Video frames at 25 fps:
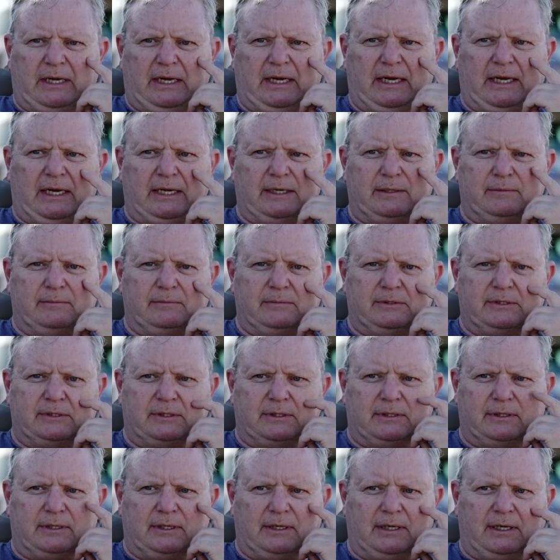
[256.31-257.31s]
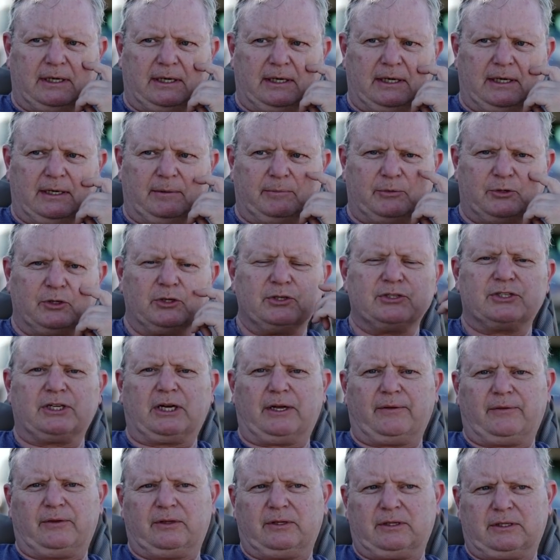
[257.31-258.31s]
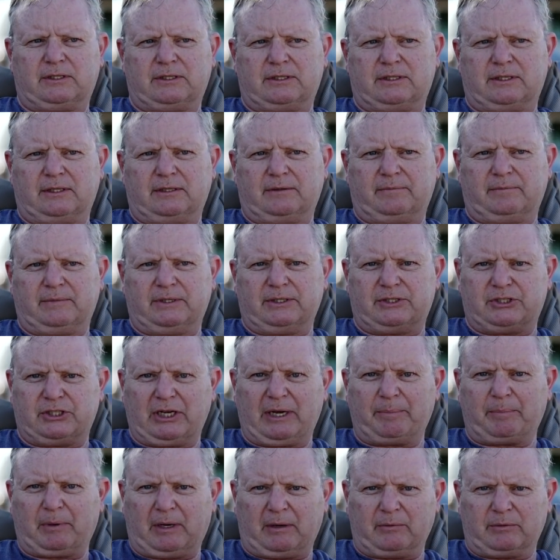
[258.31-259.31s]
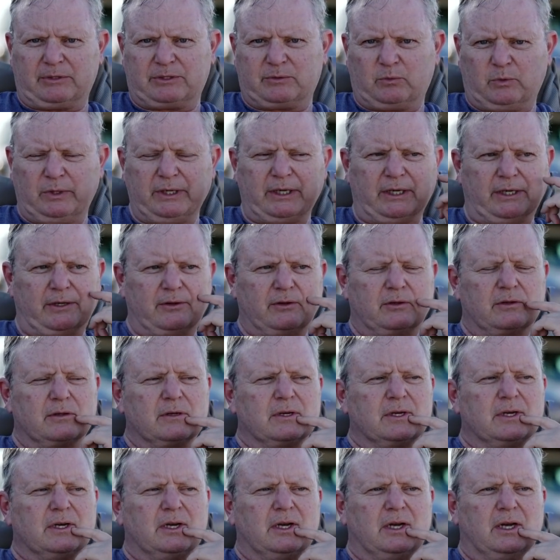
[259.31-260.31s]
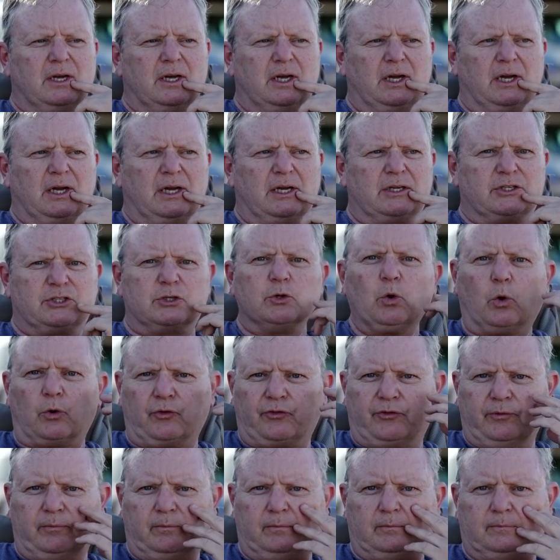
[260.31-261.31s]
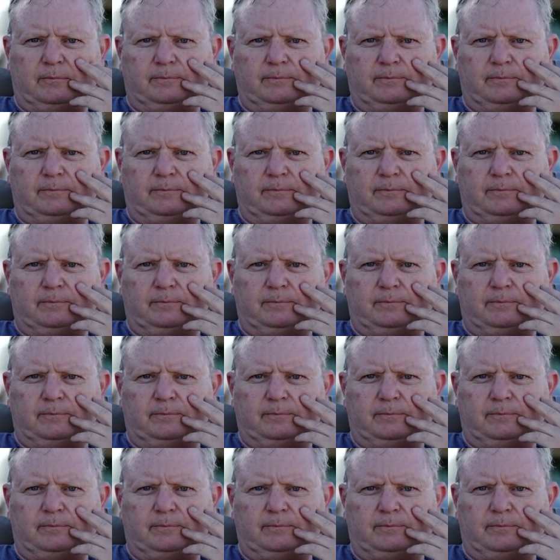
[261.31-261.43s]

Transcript: And turns out that the chap I was with snores